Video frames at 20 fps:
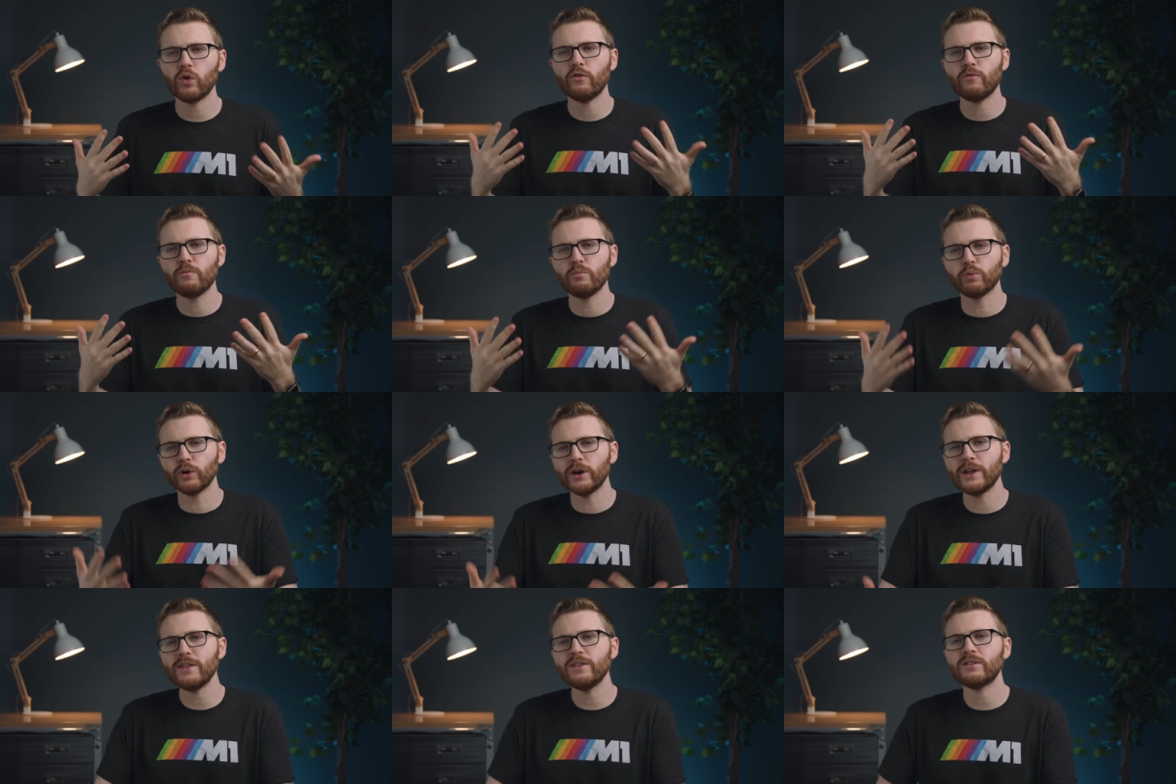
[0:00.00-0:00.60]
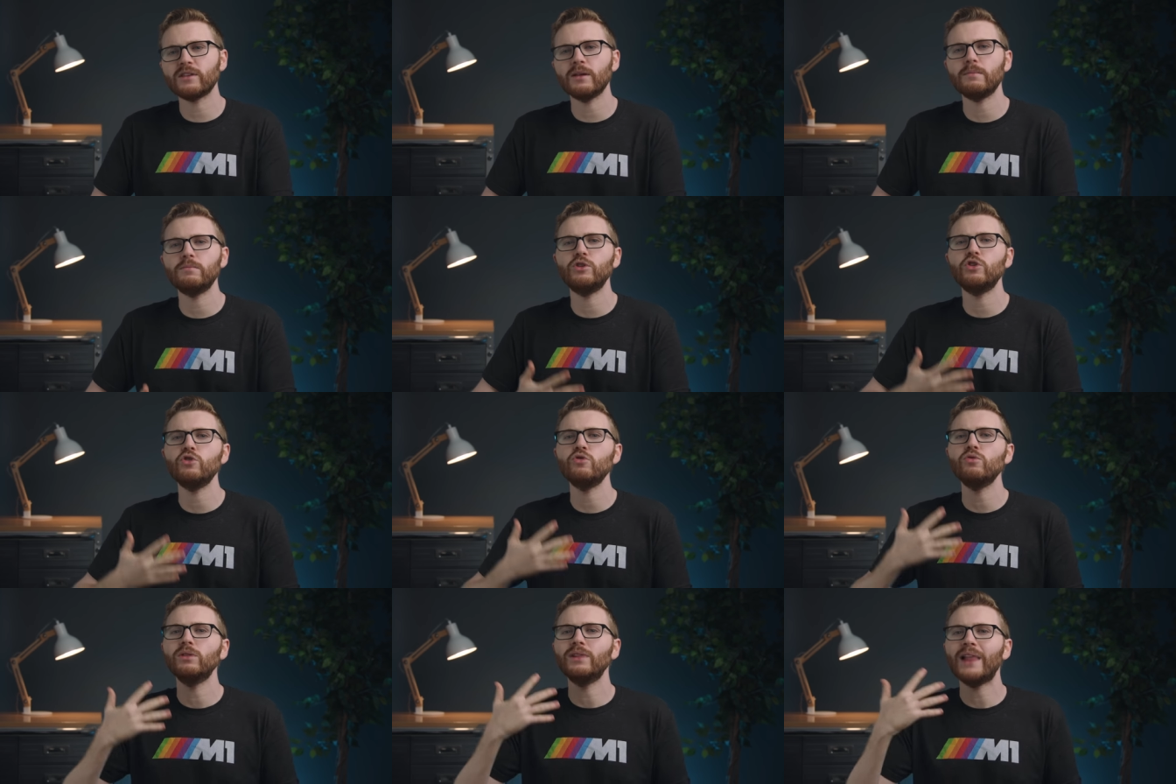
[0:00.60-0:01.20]
of breathe some
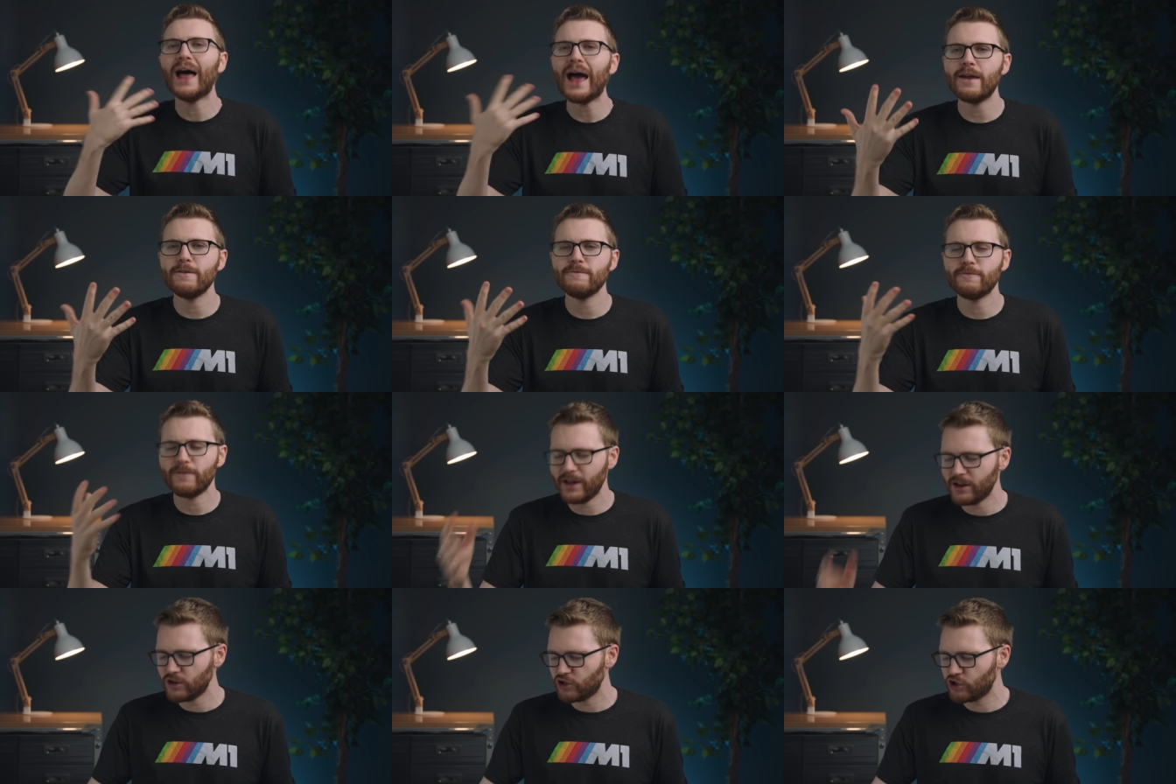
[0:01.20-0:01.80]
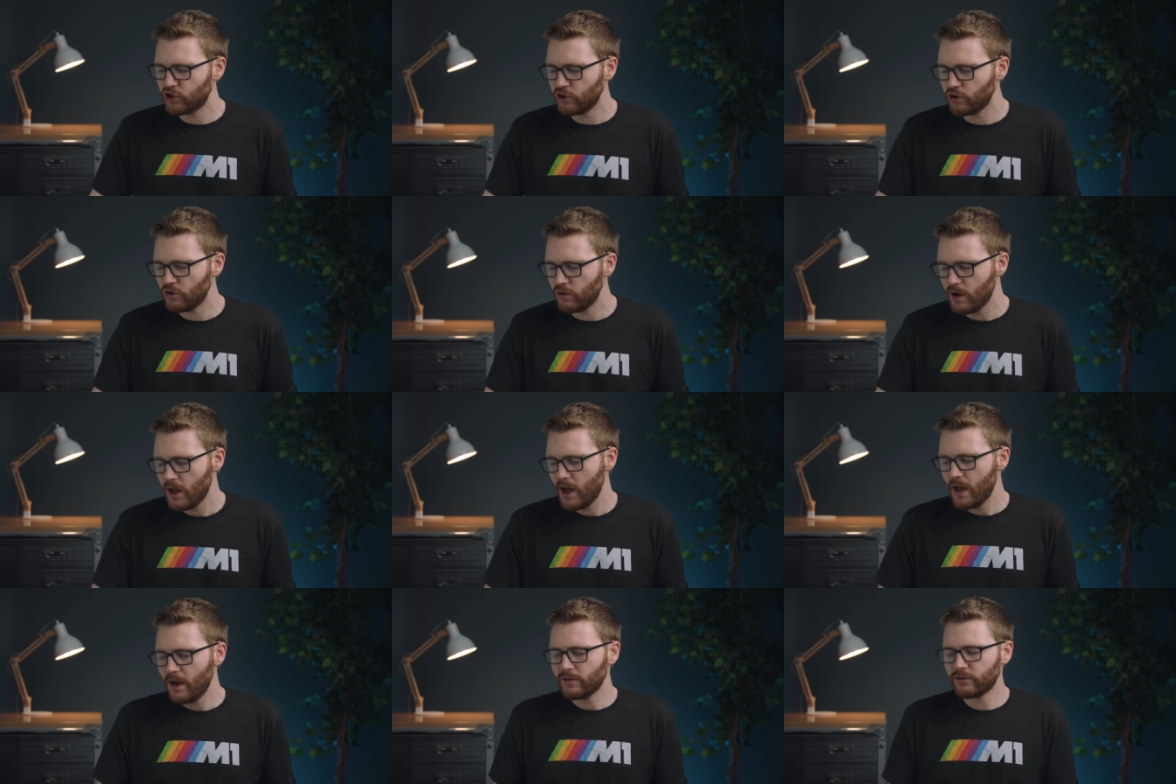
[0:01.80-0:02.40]
new life into